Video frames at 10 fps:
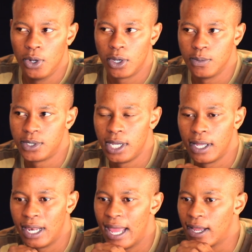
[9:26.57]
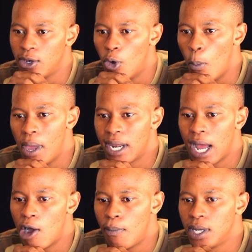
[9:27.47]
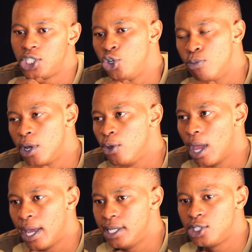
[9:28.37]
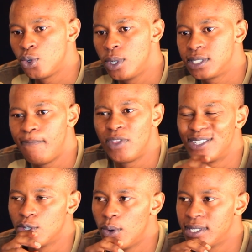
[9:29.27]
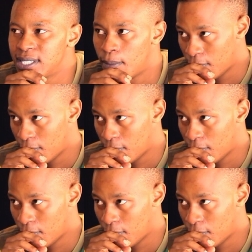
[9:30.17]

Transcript: You know what I'm saying? Like no matter how much humor you add into it, there's always some.